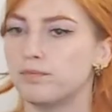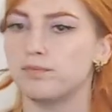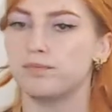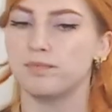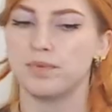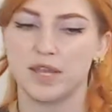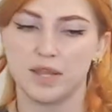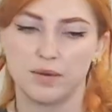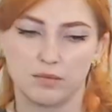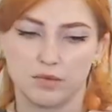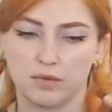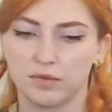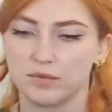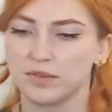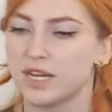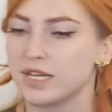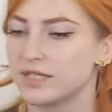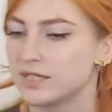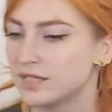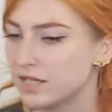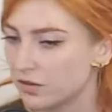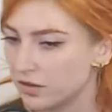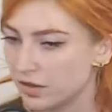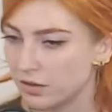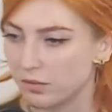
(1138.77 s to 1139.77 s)
be
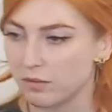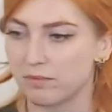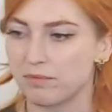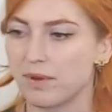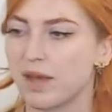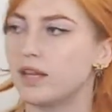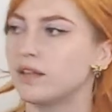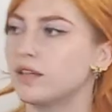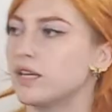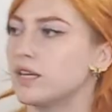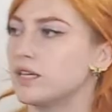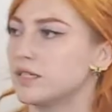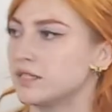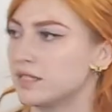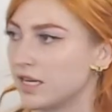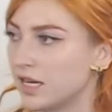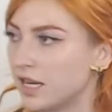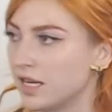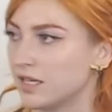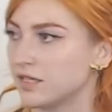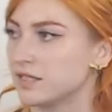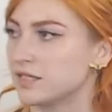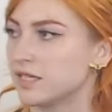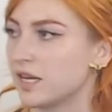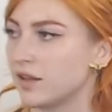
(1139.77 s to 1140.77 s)
necessarily rebellious
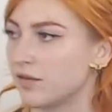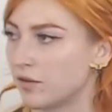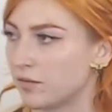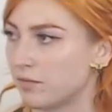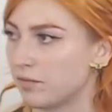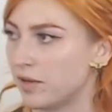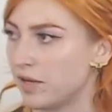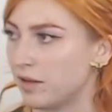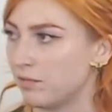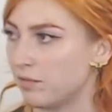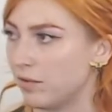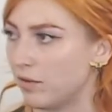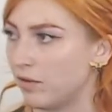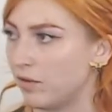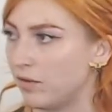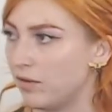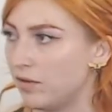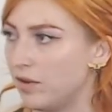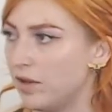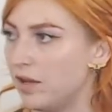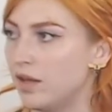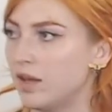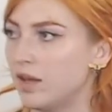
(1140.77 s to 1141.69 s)
against other people.